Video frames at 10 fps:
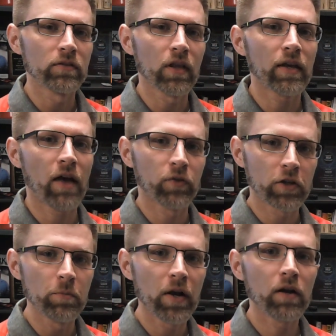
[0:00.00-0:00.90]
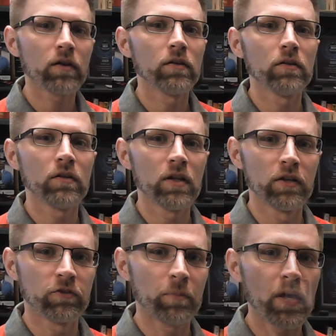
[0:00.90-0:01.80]
like African American,
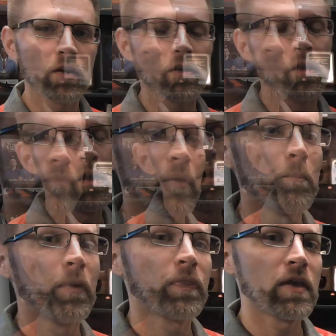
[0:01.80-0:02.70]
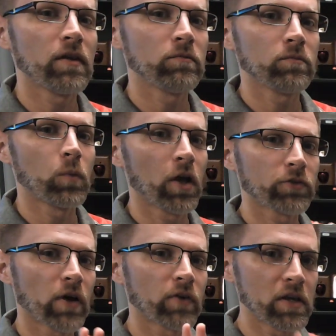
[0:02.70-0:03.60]
Hispanic, but then we also
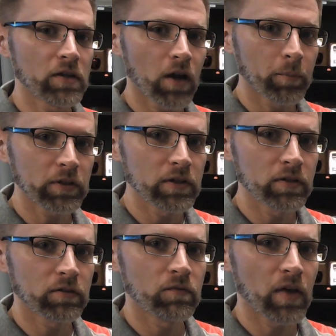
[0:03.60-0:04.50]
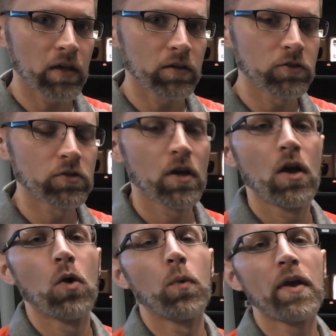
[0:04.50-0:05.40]
have our economically disadvantaged,
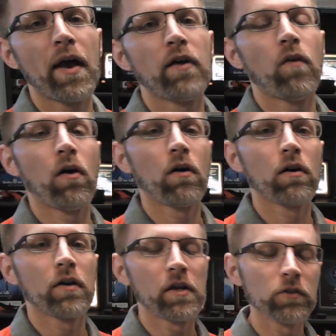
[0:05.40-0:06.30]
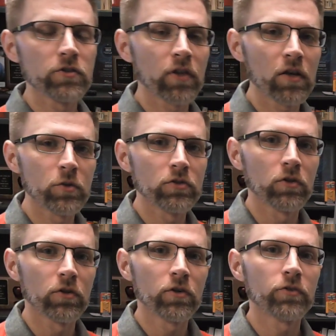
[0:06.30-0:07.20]
we have our English language
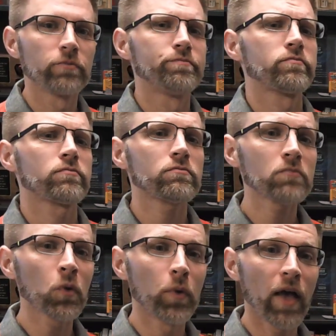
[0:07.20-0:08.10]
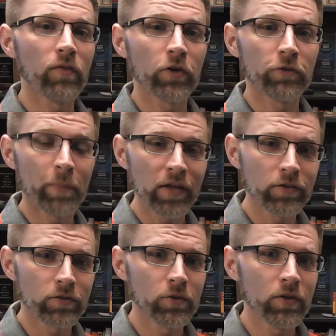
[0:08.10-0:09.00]
learners, we have our SPED
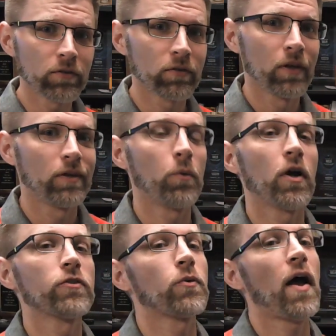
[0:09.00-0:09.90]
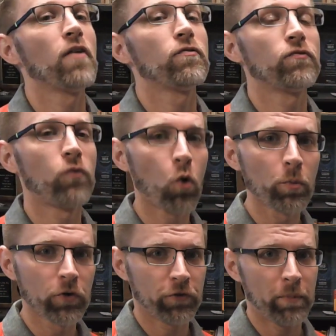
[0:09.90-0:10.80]
students, and we also have
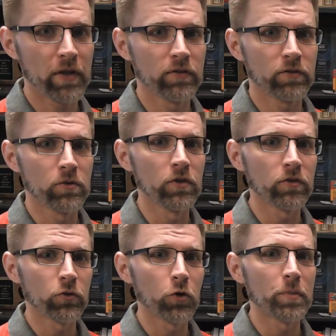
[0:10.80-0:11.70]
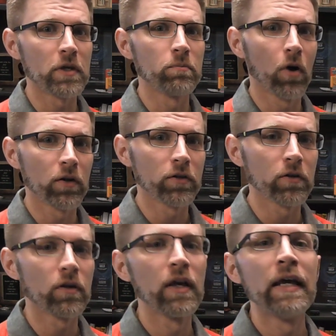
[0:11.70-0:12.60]
former SPED students who are being
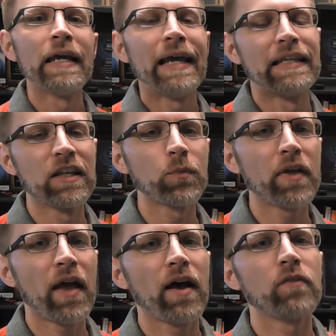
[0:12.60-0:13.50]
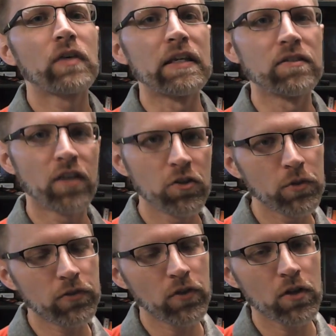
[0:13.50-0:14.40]
monitored, and then we have
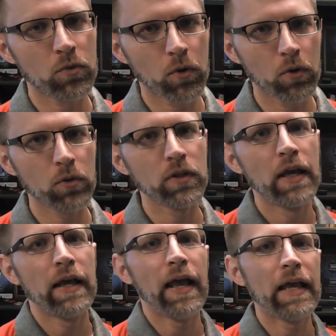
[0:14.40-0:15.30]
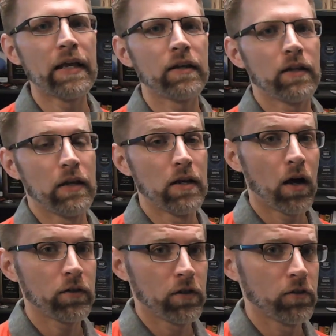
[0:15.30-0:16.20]
continuously enrolled and
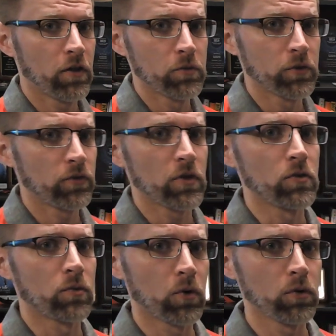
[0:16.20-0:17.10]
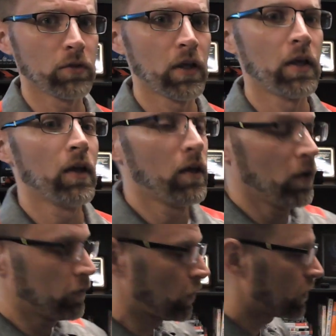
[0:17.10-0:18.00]
non-continuously enrolled.
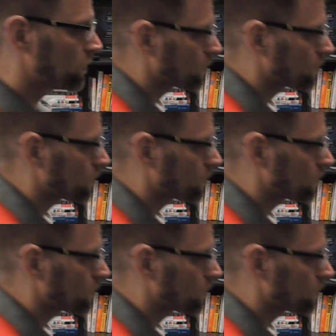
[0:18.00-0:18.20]
So this is